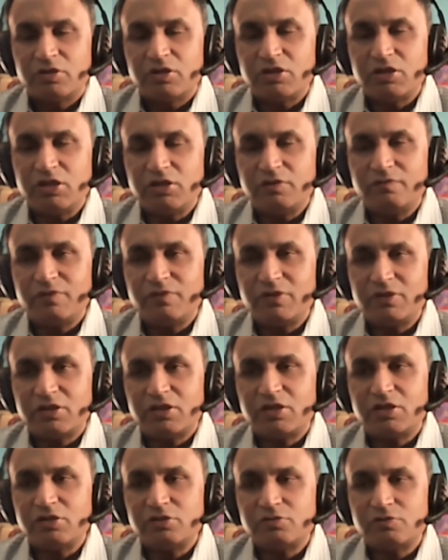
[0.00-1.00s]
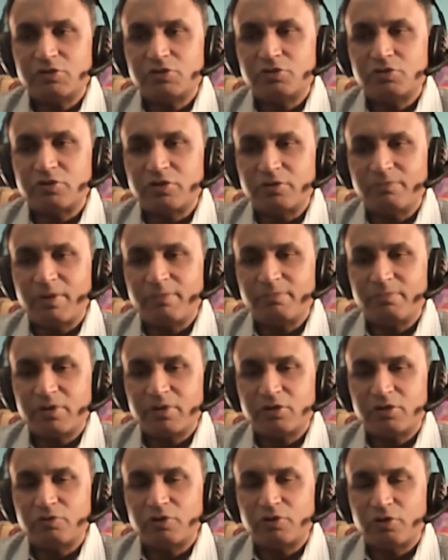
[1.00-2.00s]
Even things which you remember,
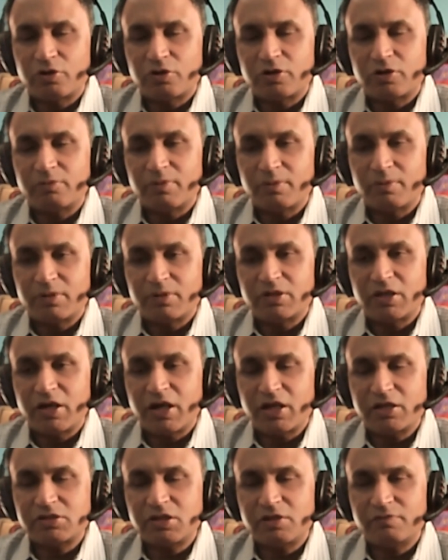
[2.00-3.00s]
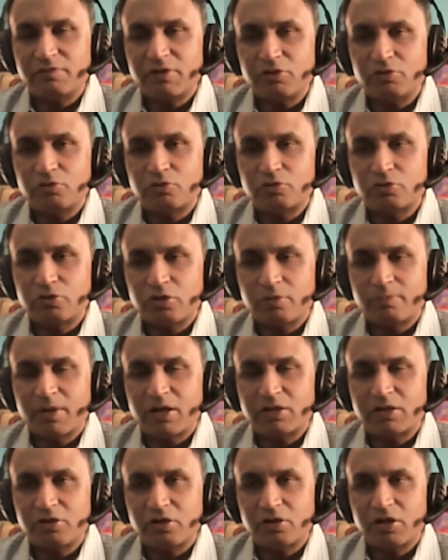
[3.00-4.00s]
you will not remember. The next day when you go to your
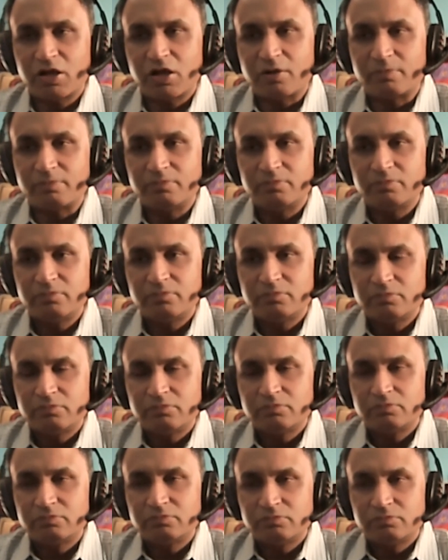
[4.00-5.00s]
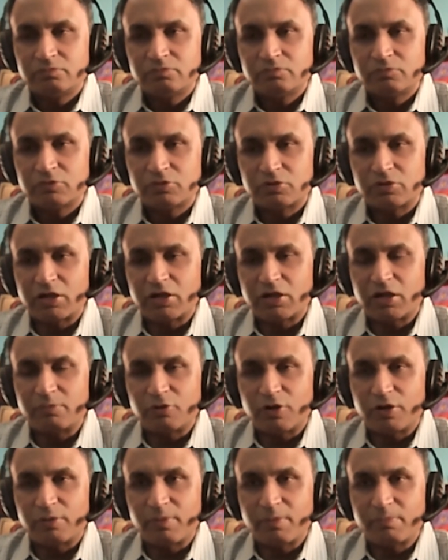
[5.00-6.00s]
bath, you're calm. So that time
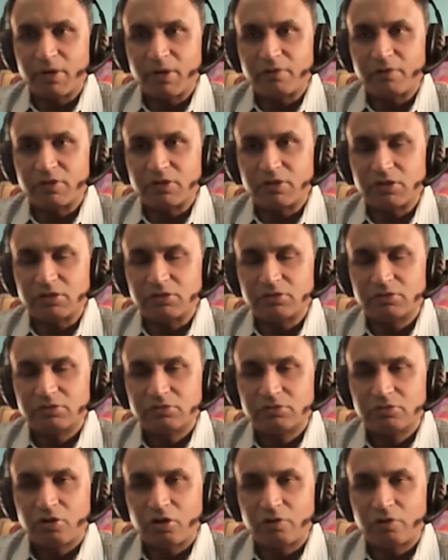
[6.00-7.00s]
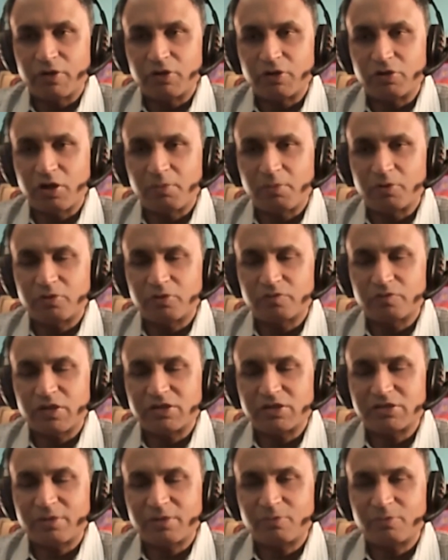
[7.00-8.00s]
you'll remember everything. Or when you come out of the
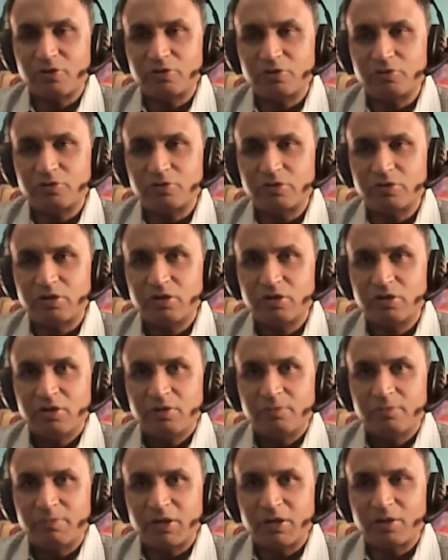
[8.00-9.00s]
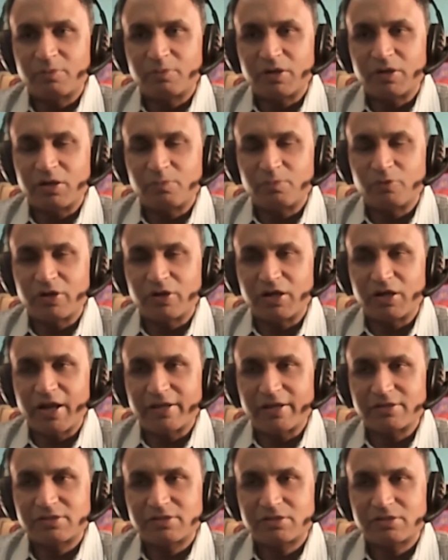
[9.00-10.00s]
exam hall, you'll become a little more
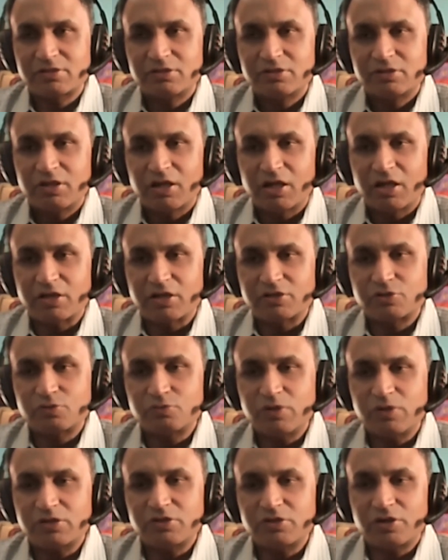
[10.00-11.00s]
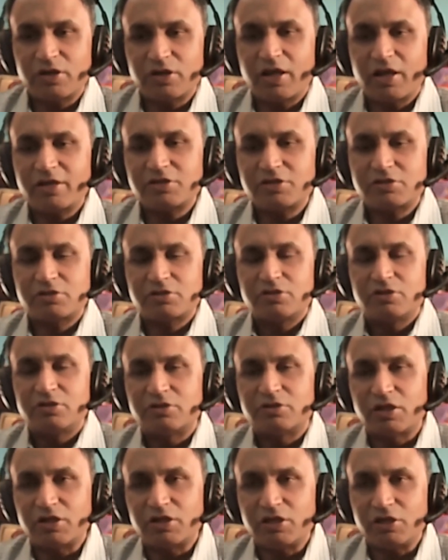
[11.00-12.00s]
relaxed. And as soon as you're relaxed,
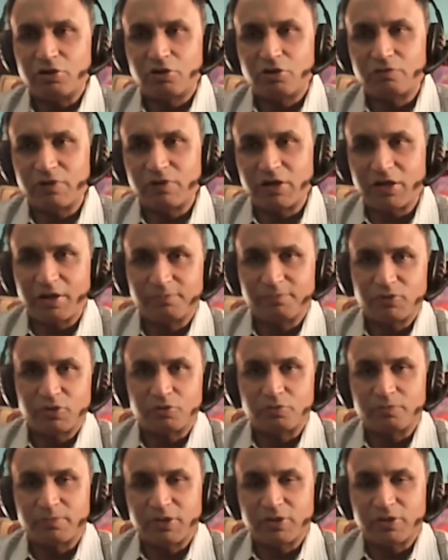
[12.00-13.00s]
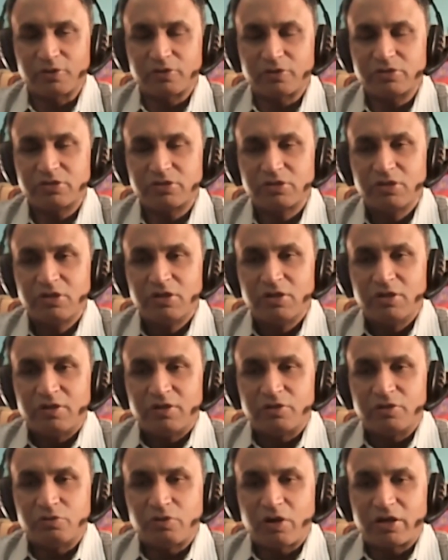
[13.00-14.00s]
the recall will come through because
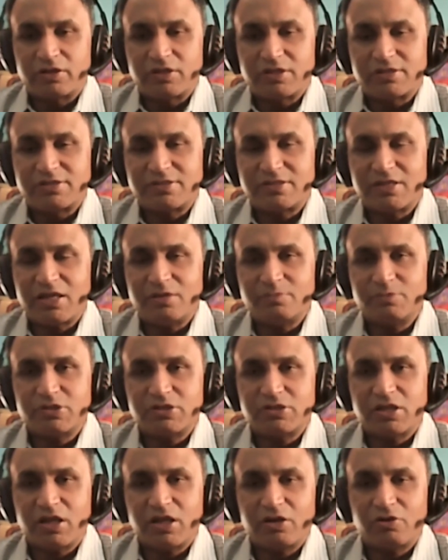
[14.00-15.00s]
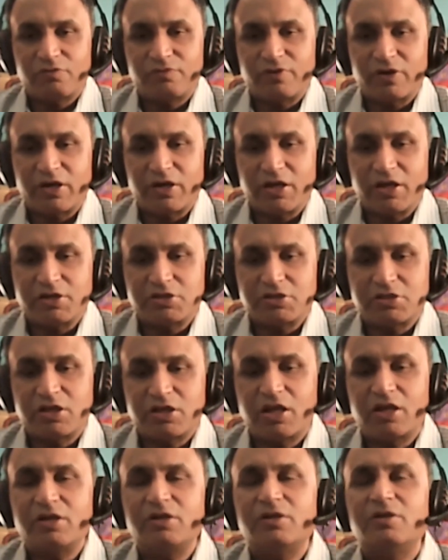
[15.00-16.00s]
you are in the same state of attention
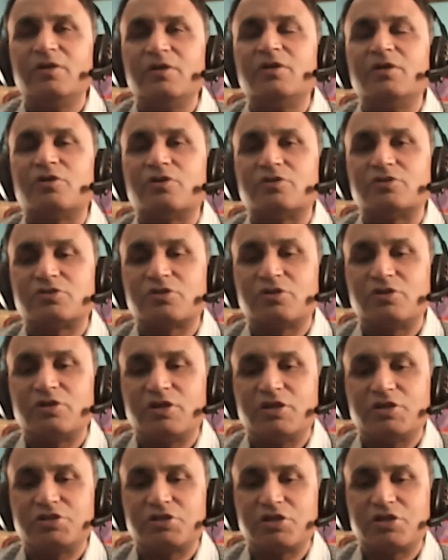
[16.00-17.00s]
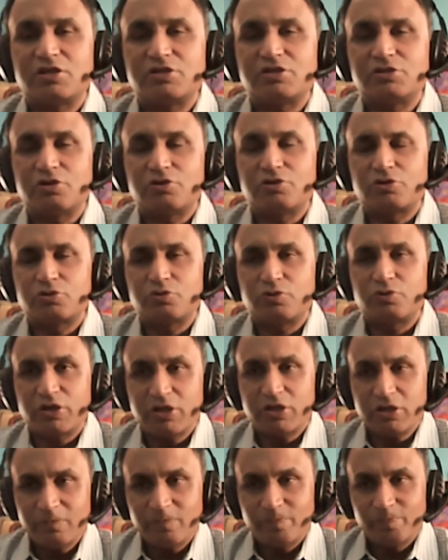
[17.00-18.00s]
and consolidation as you're
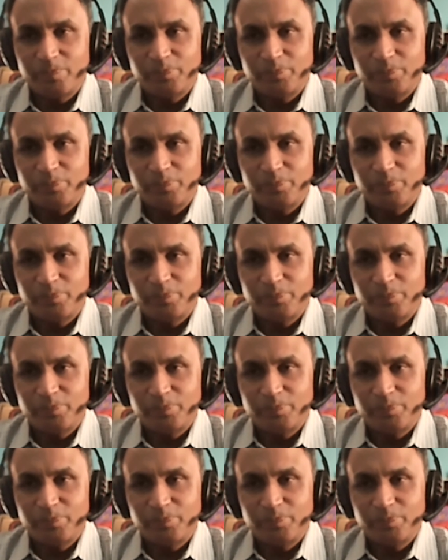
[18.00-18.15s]
during